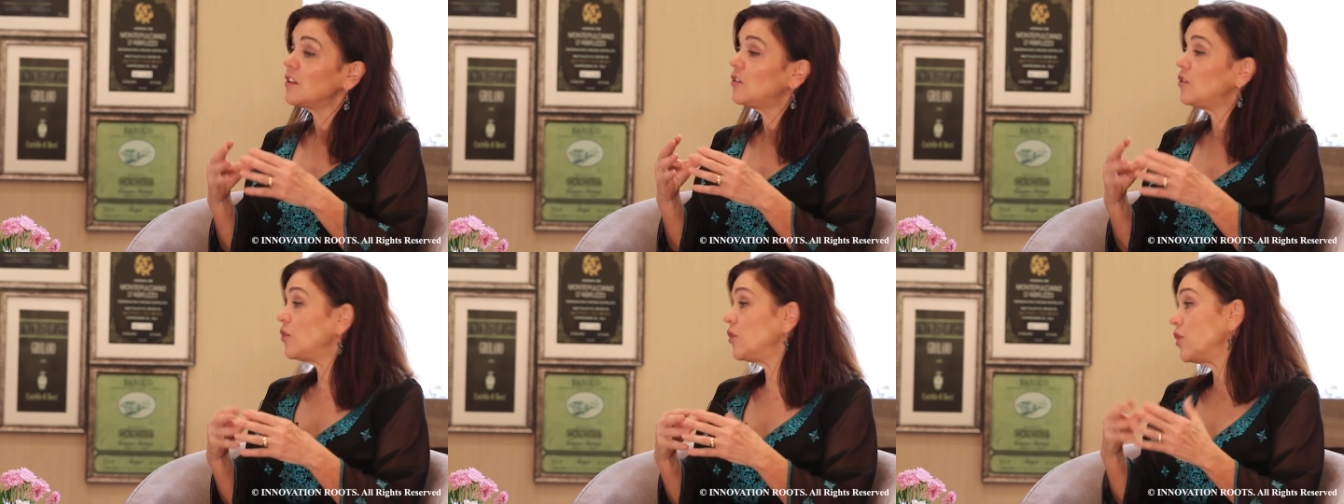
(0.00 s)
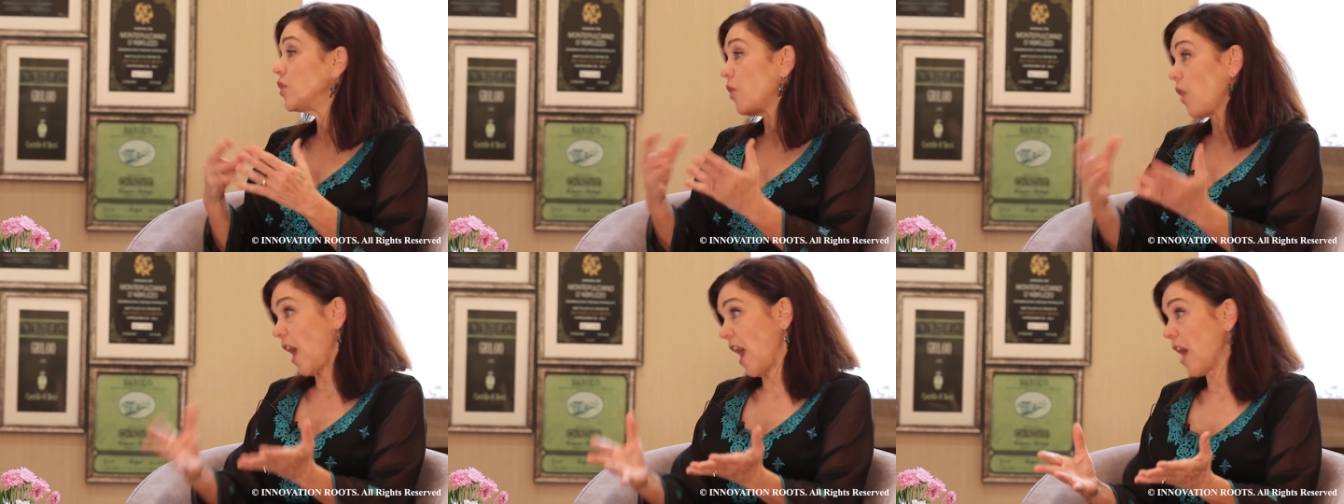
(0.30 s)
do
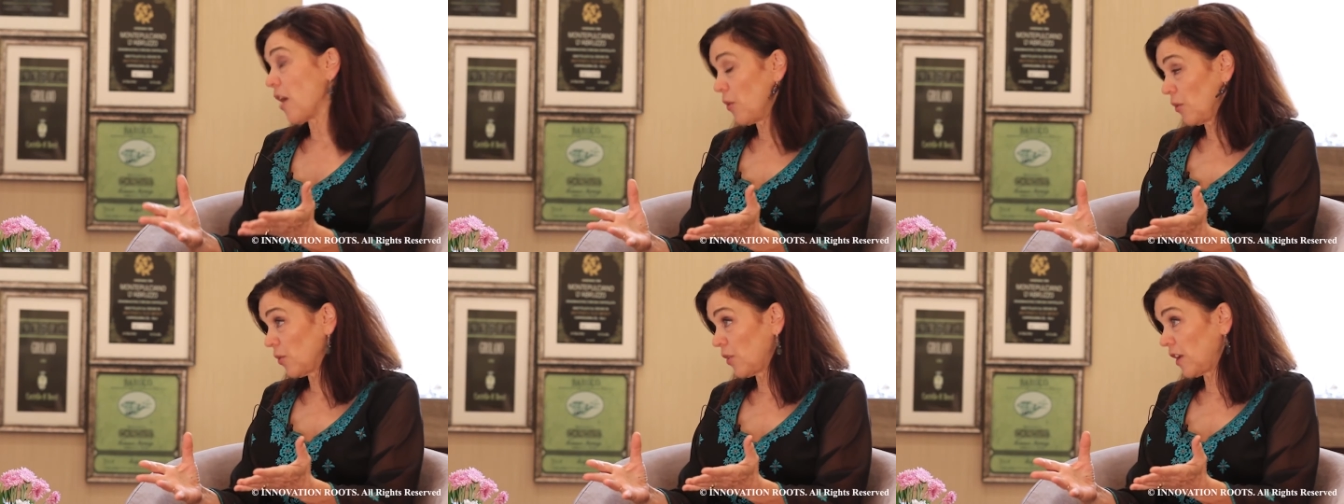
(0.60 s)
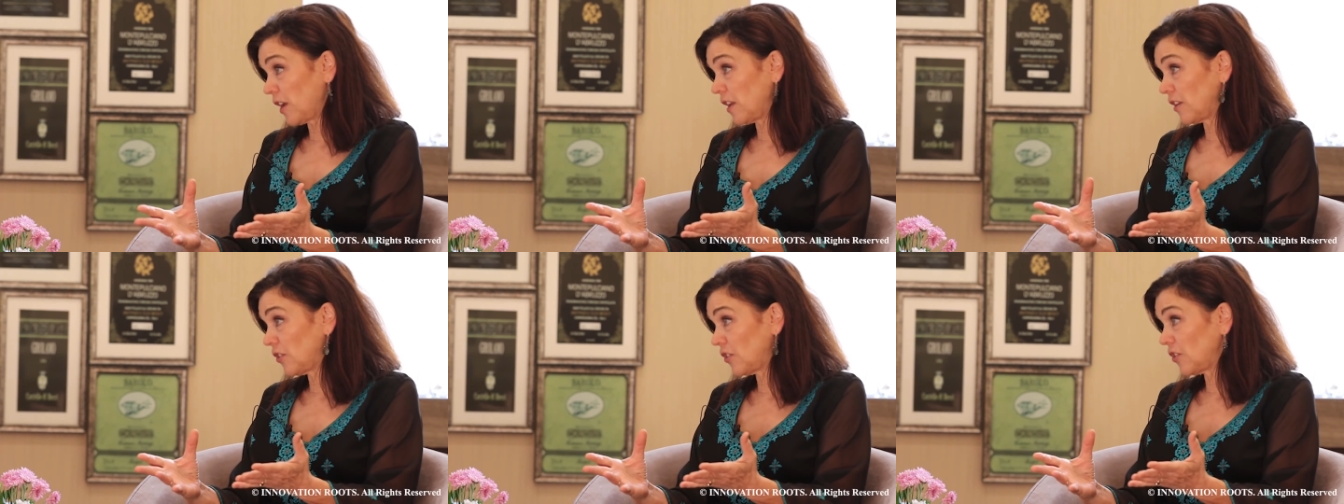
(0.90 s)
your
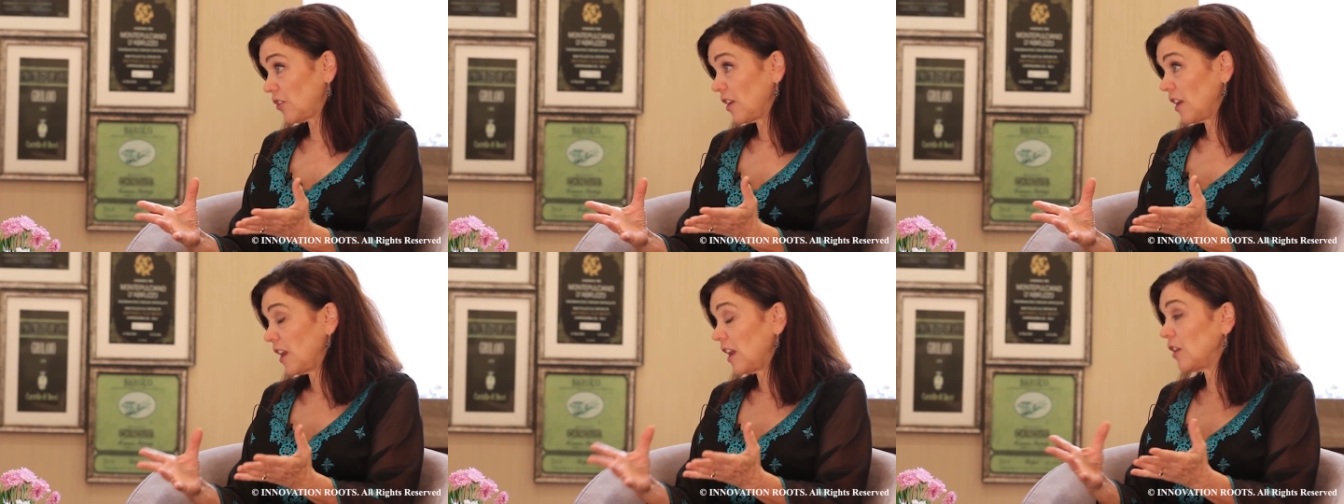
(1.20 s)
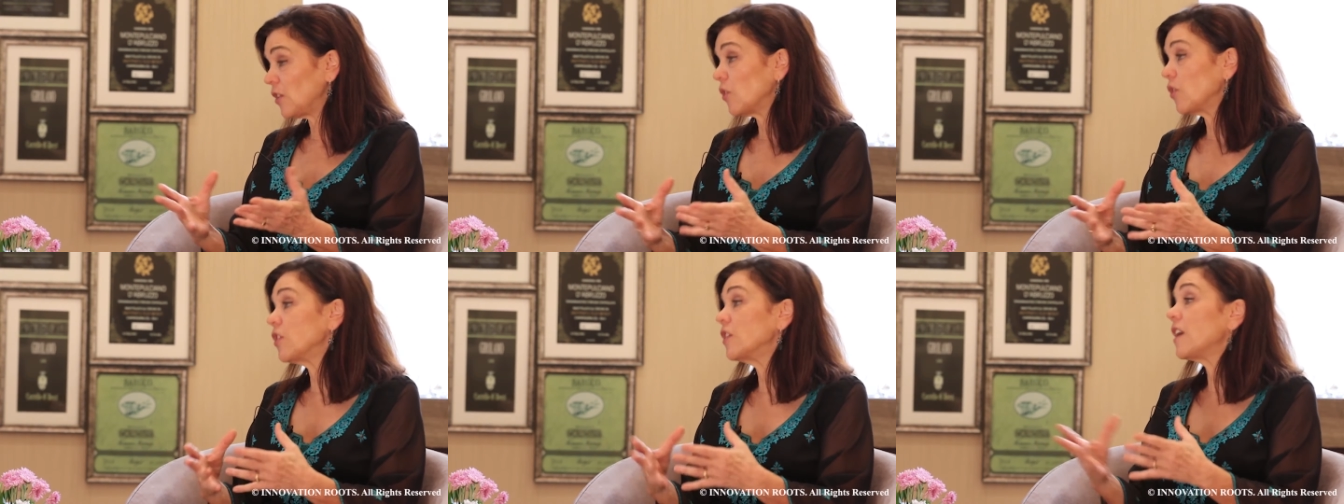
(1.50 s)
outreach
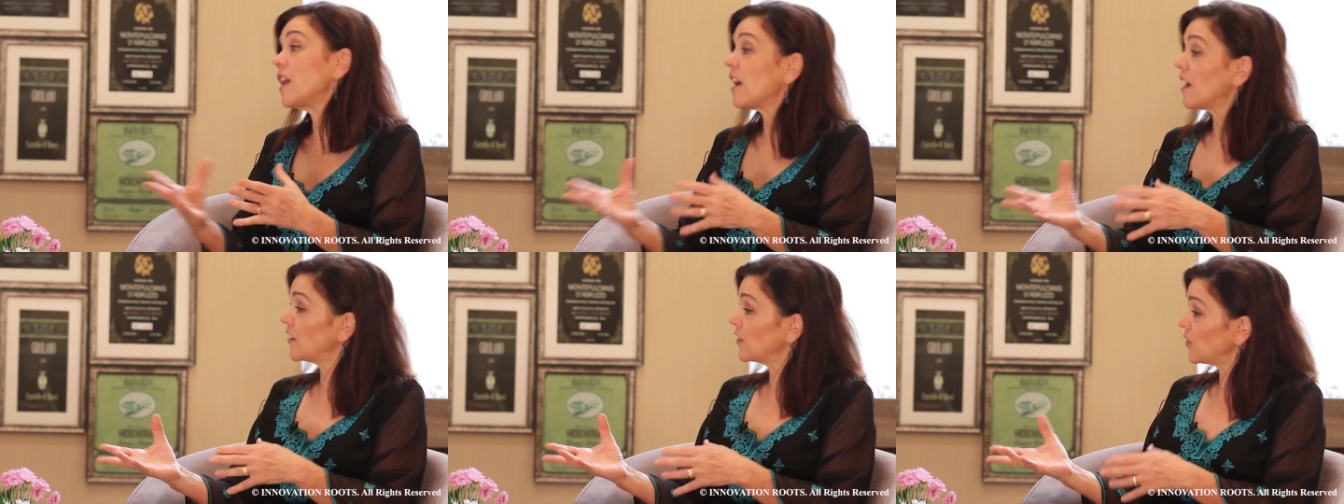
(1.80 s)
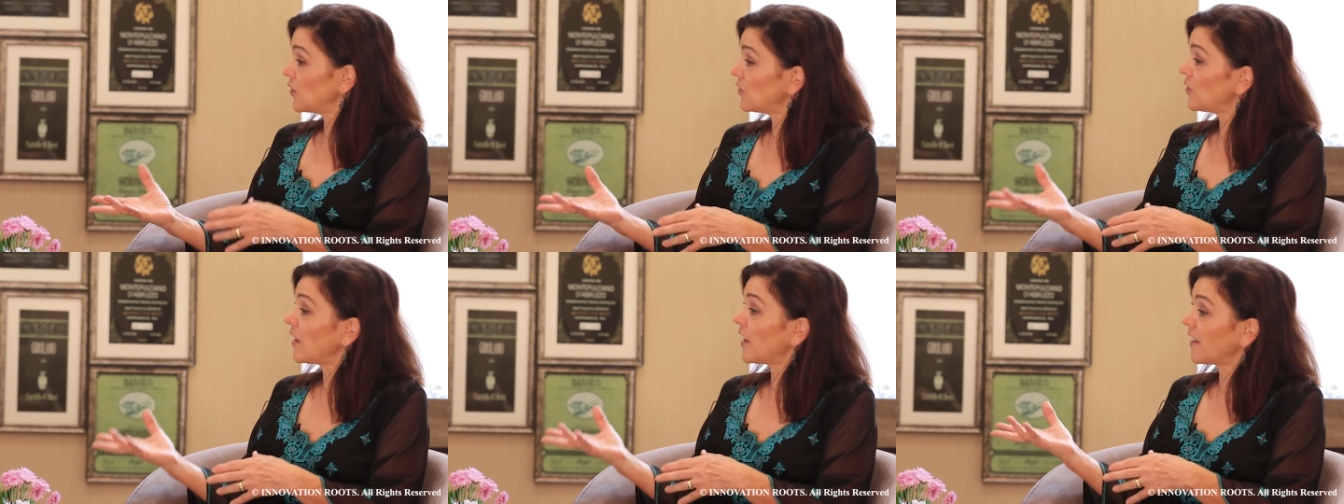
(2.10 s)
in order to
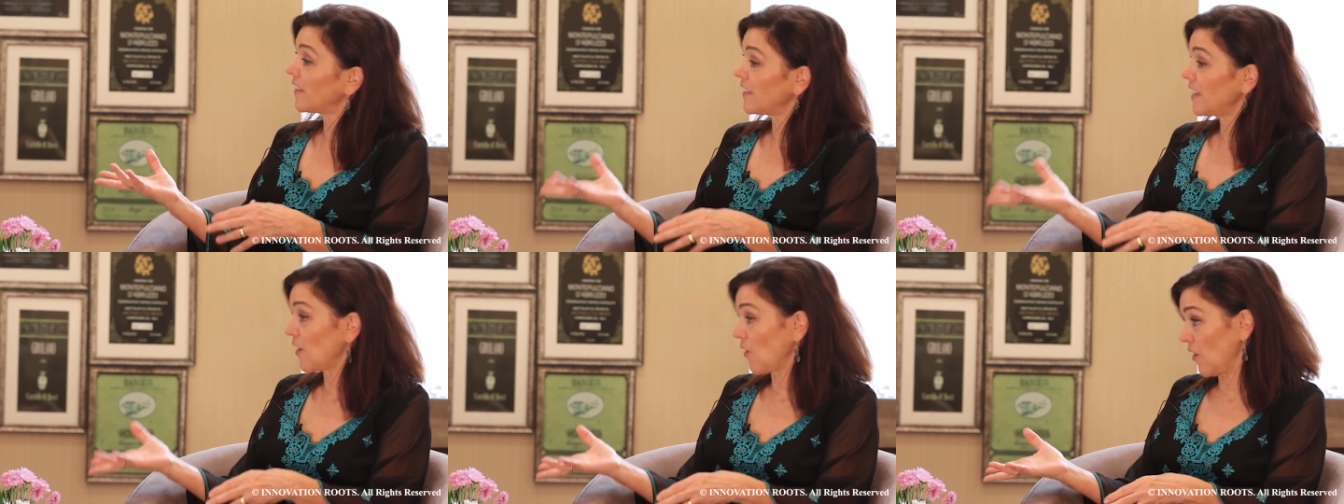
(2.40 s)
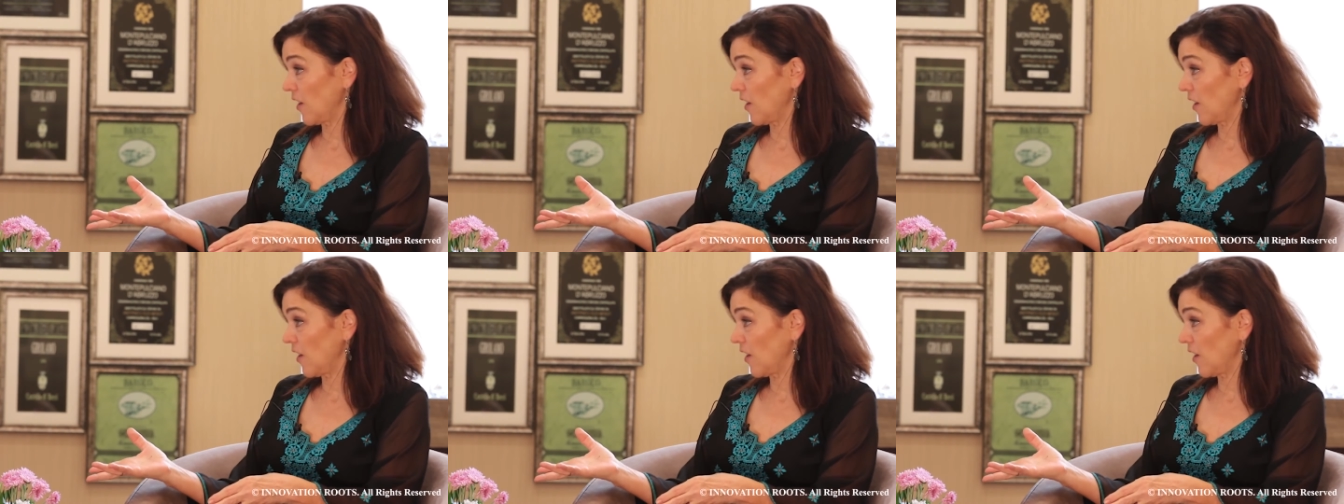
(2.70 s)
understand the